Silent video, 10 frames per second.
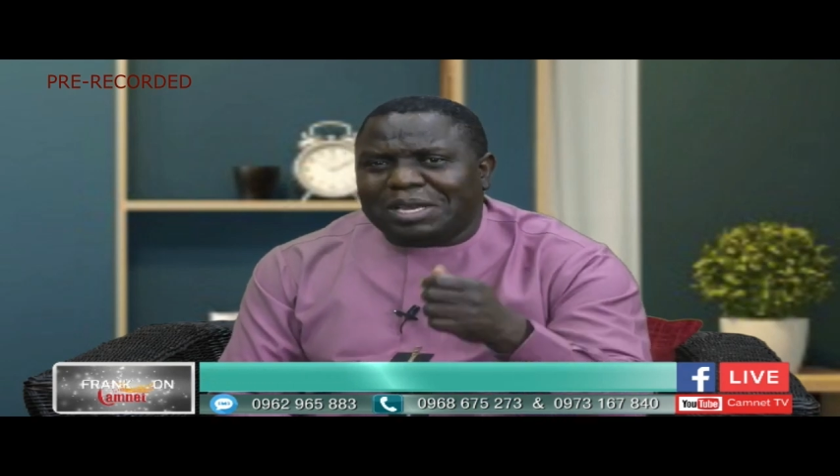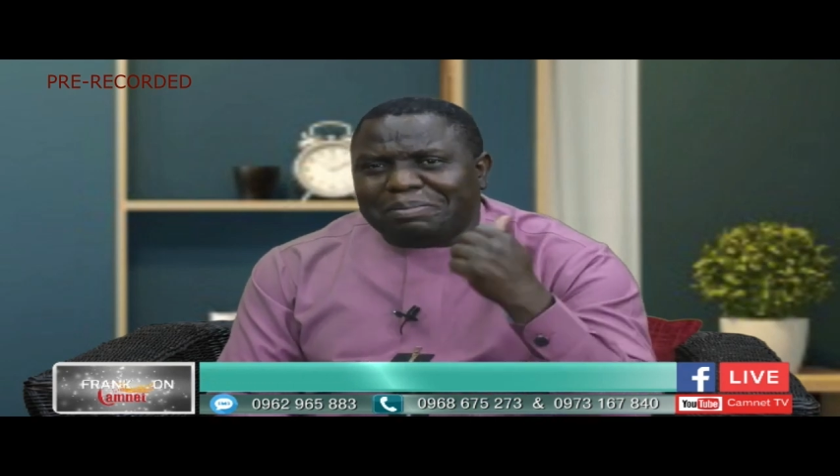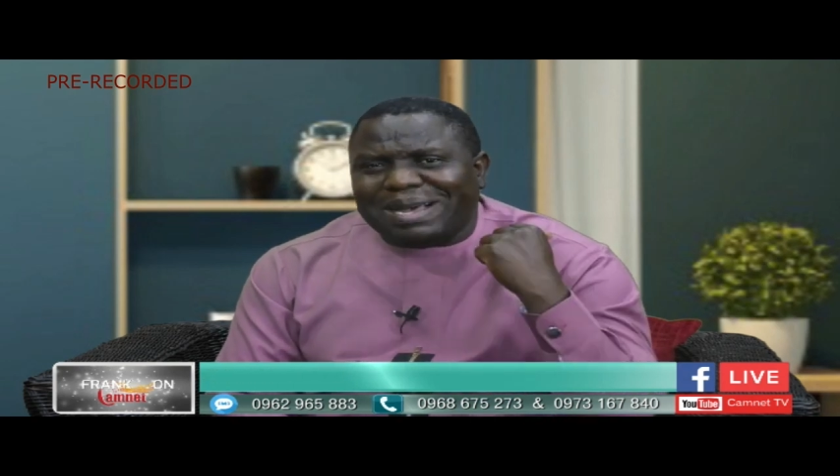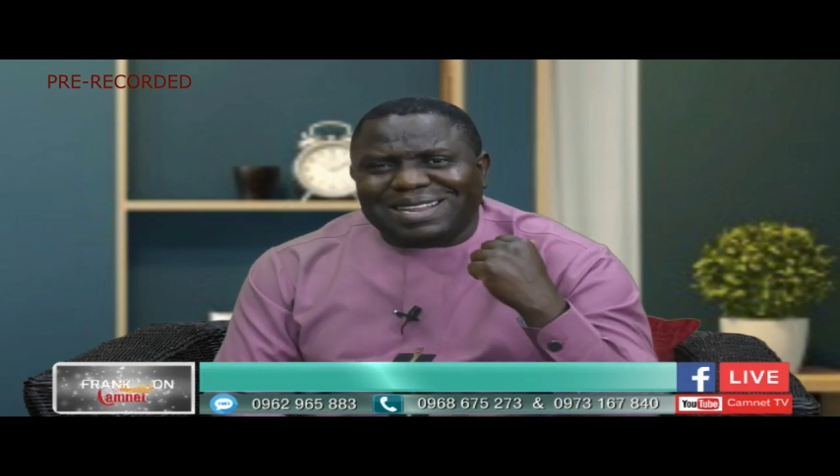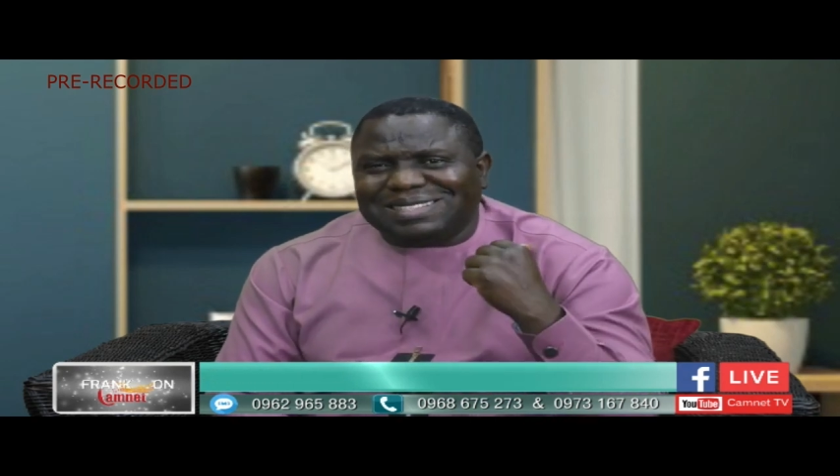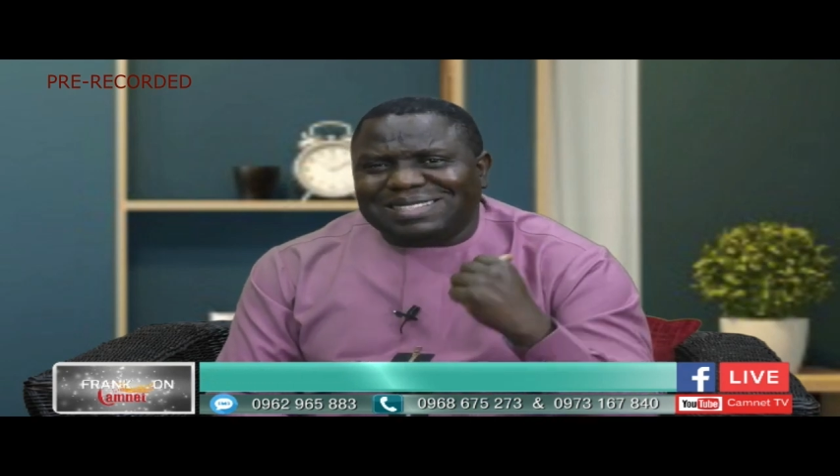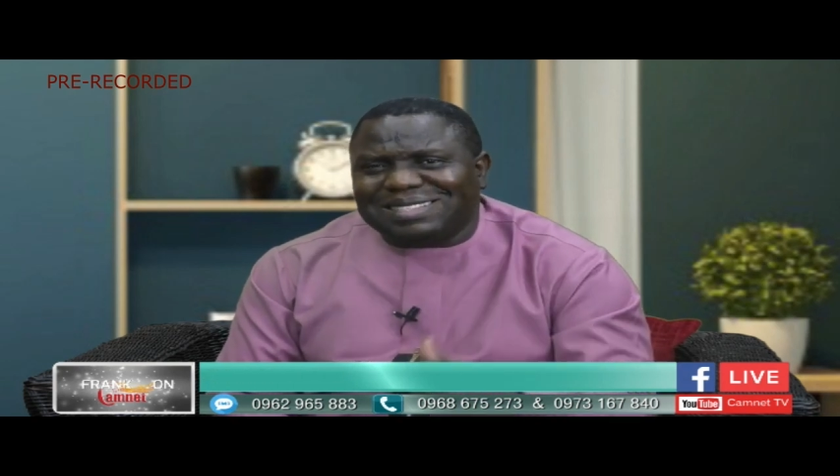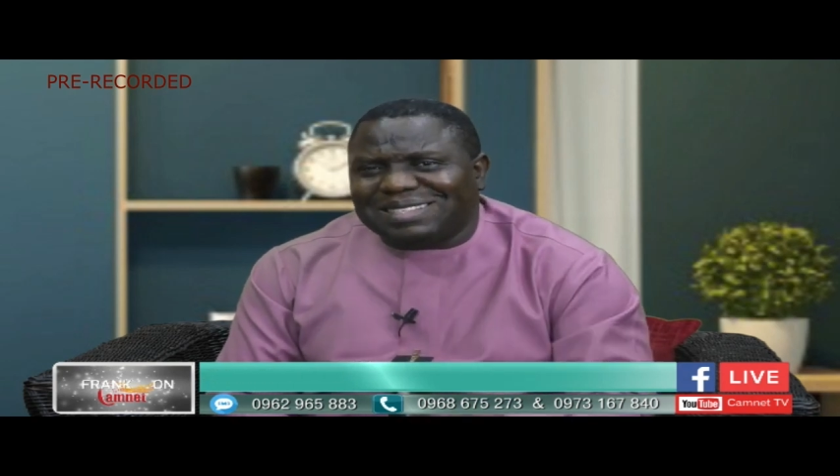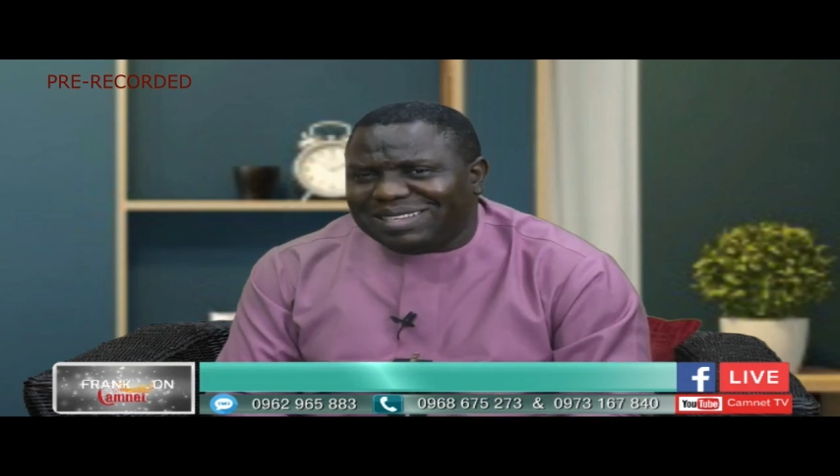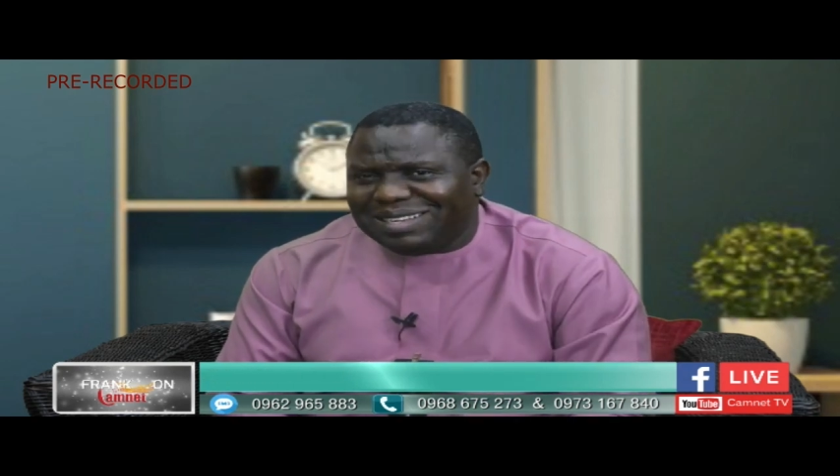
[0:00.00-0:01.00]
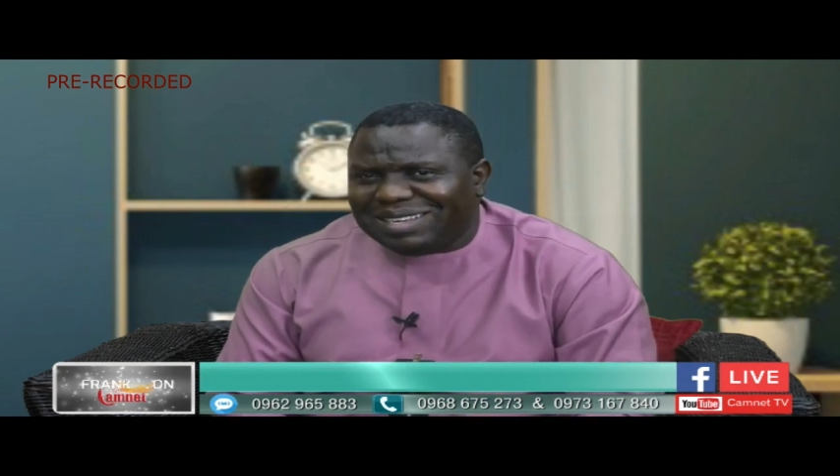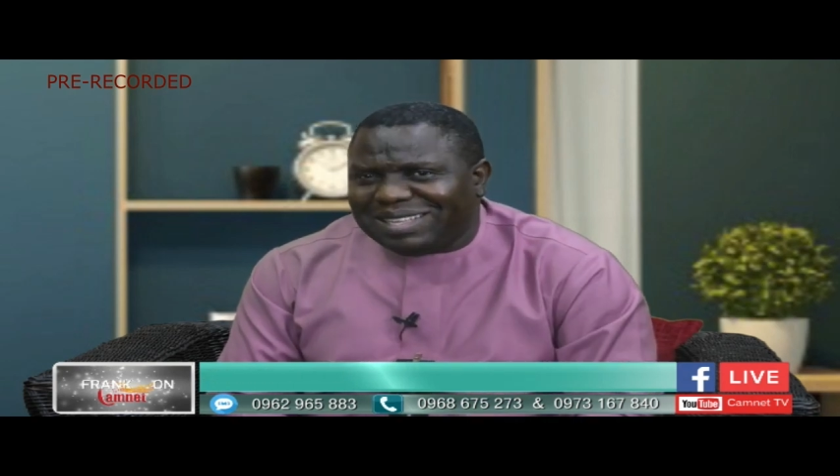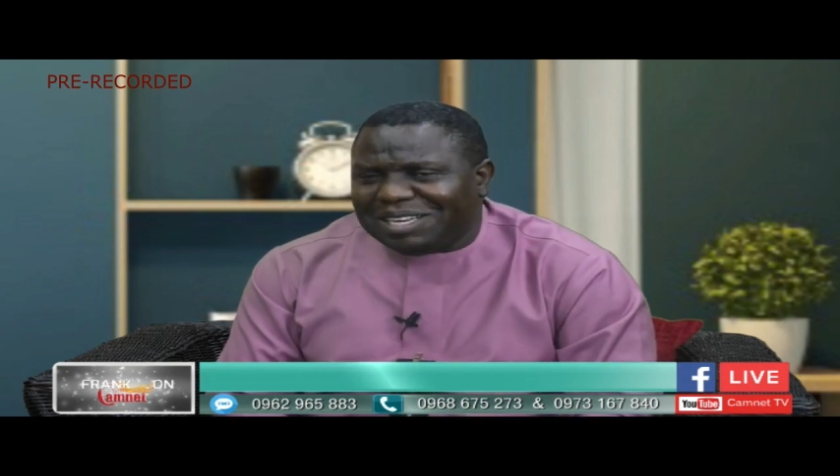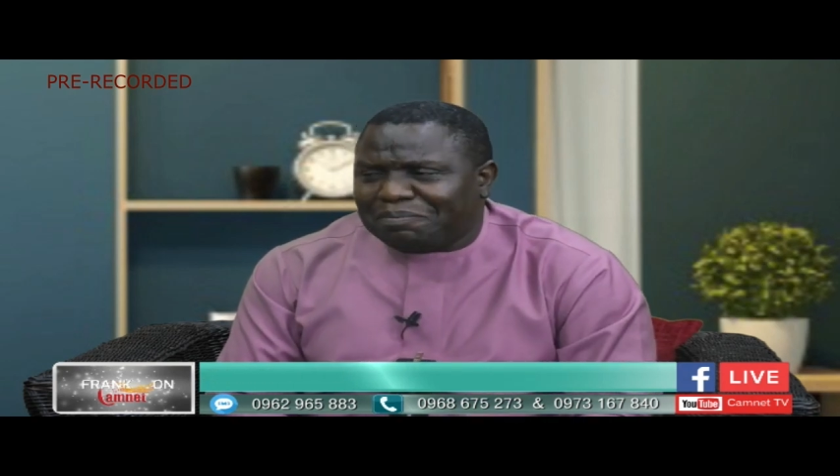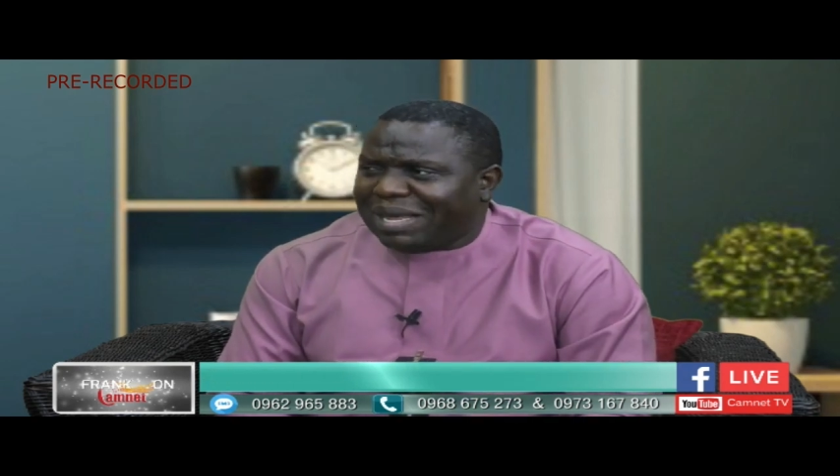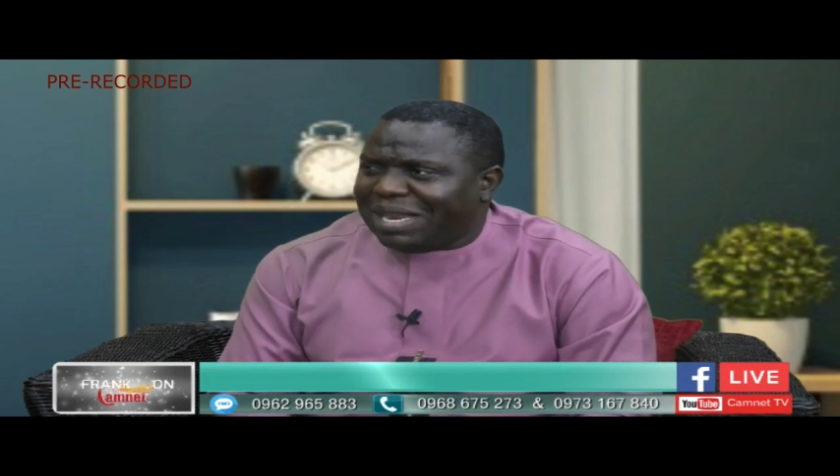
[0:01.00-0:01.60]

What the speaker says: and balance that